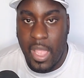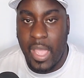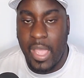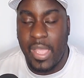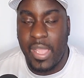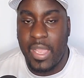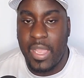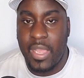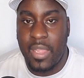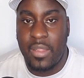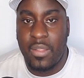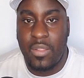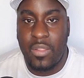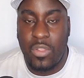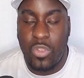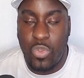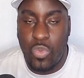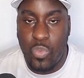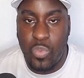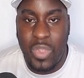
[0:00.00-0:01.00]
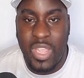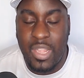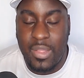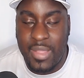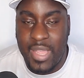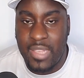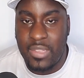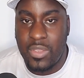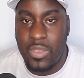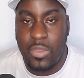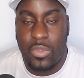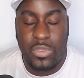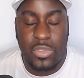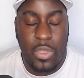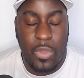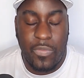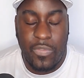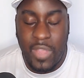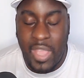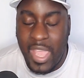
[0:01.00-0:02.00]
and you read that to
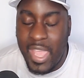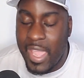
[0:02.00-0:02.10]
yourself